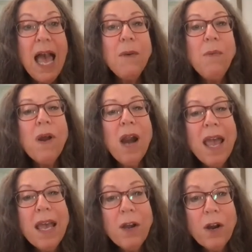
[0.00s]
And what
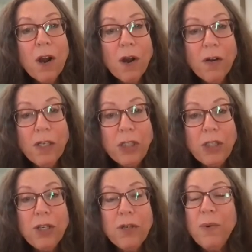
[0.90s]
I
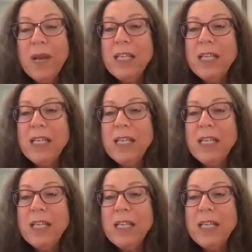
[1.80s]
encourage you